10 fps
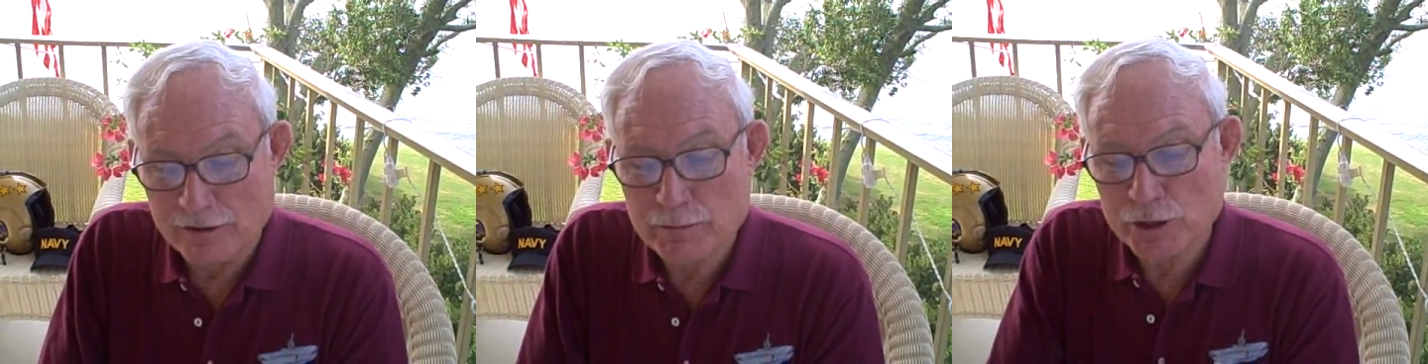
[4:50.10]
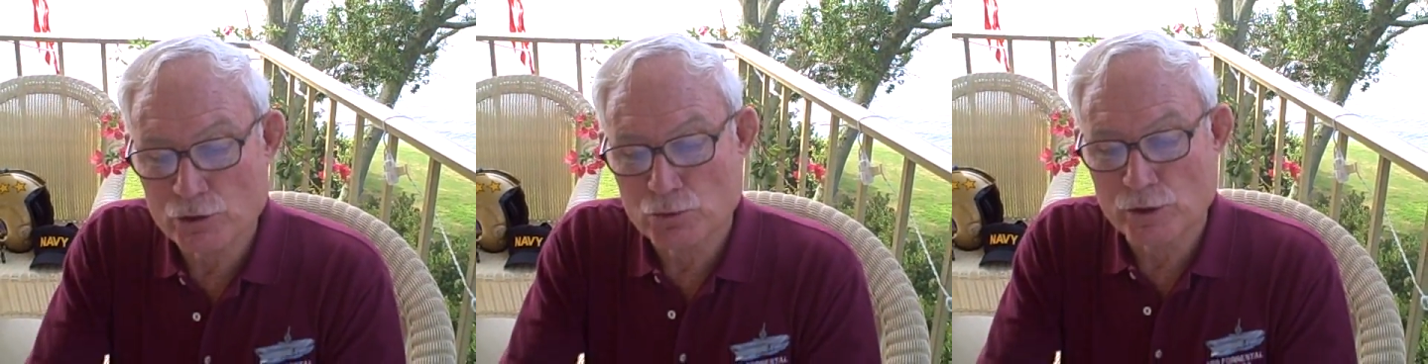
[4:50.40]
me
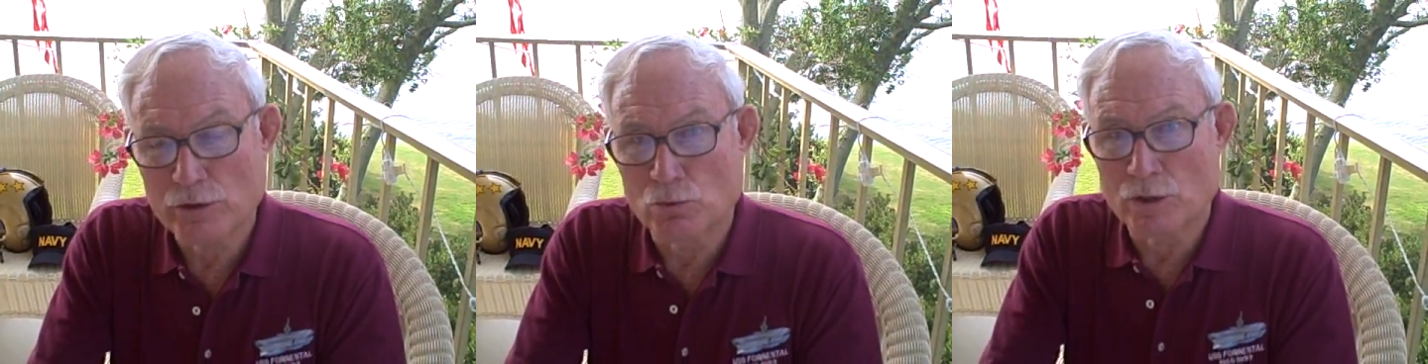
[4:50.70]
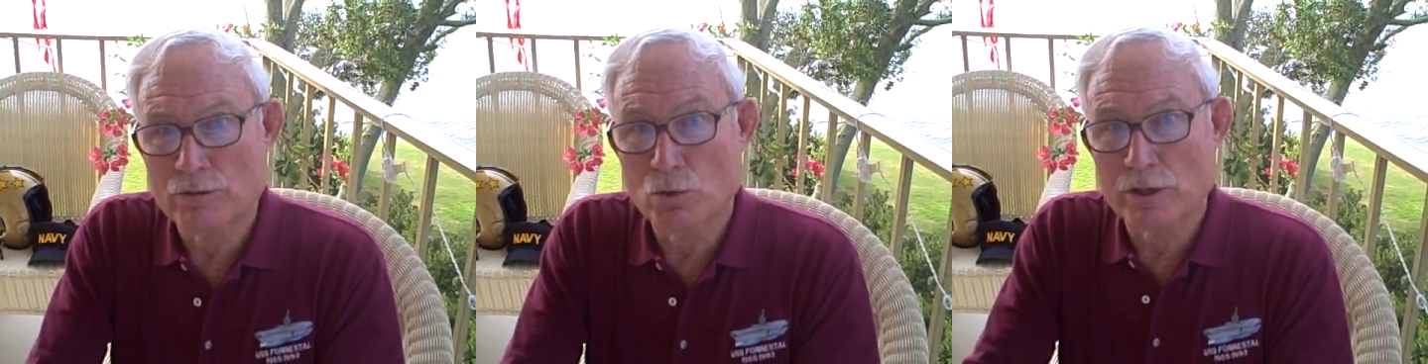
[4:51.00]
just read
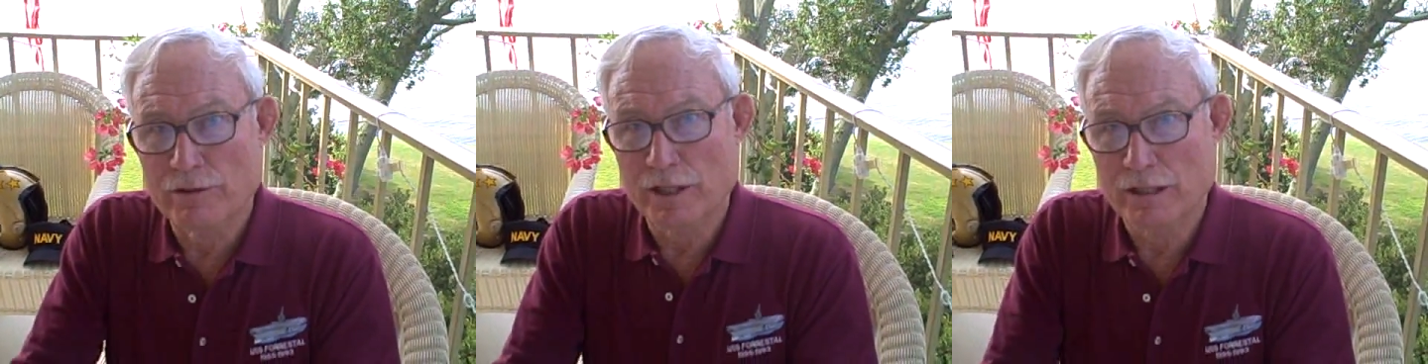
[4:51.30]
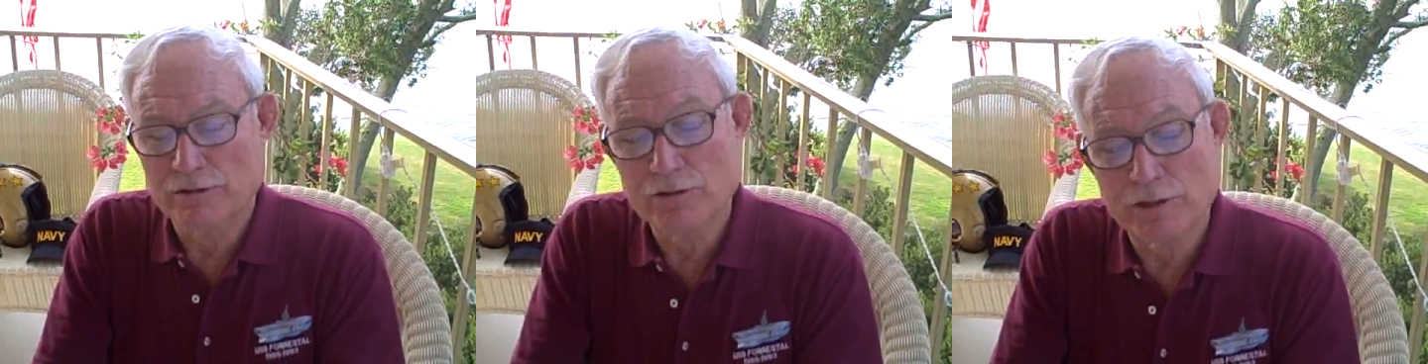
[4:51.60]
one quick thing.
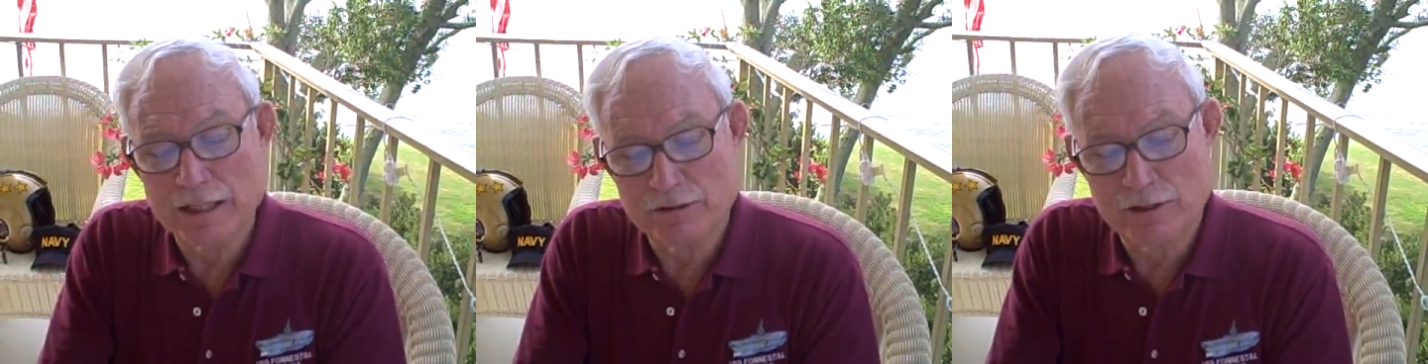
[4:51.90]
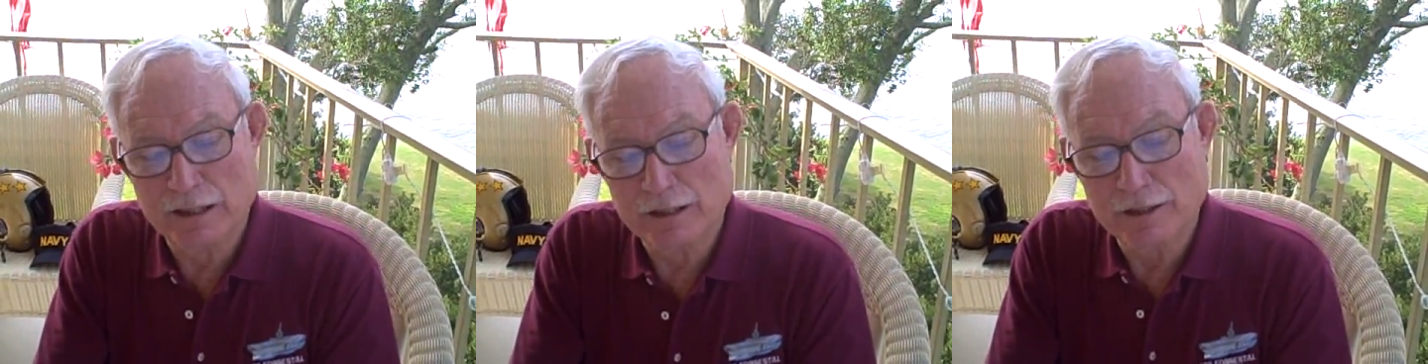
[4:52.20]
Just take a
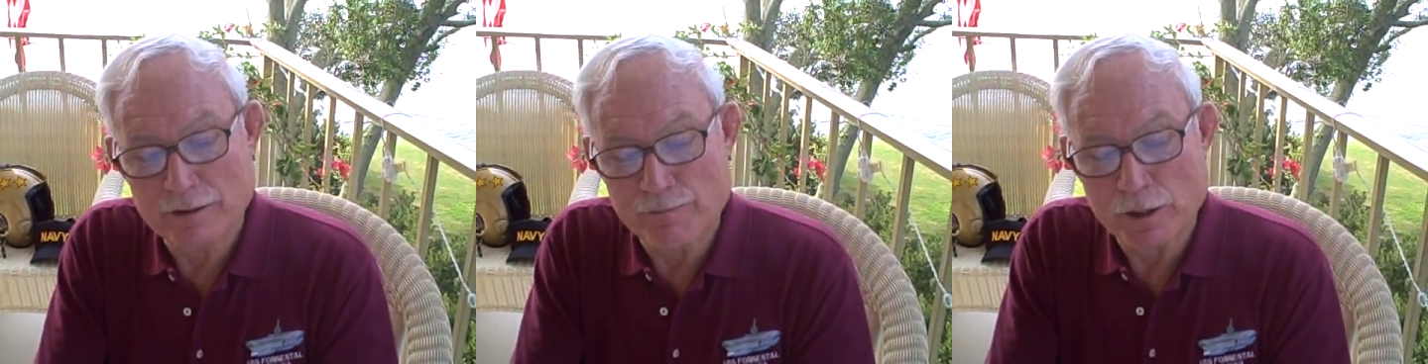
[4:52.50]
second here.